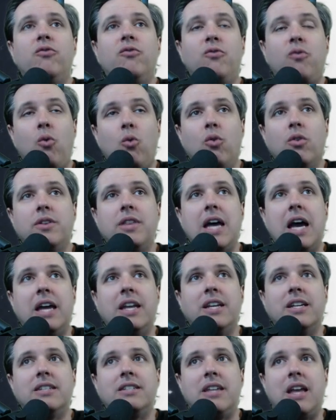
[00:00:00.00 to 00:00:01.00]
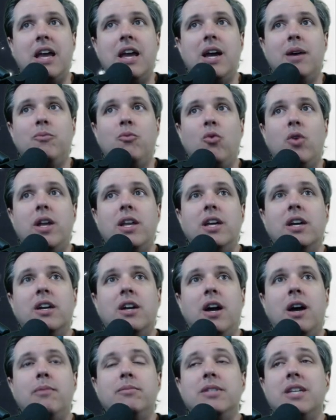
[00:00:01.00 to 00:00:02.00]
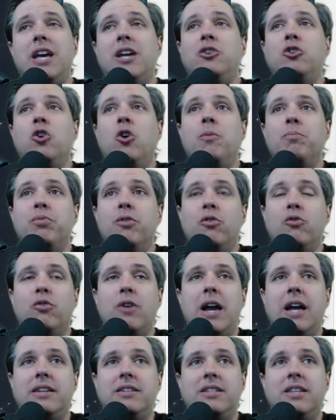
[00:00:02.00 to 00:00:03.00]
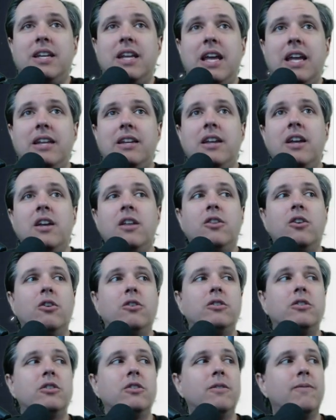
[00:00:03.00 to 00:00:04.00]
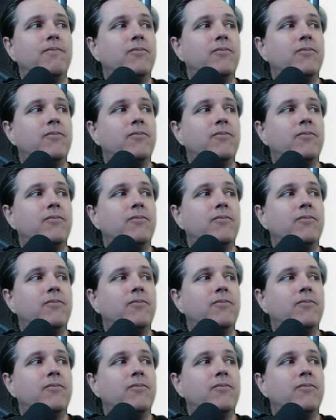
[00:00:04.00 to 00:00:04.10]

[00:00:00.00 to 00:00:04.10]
for that exam when it comes. And don't procrastinate. There's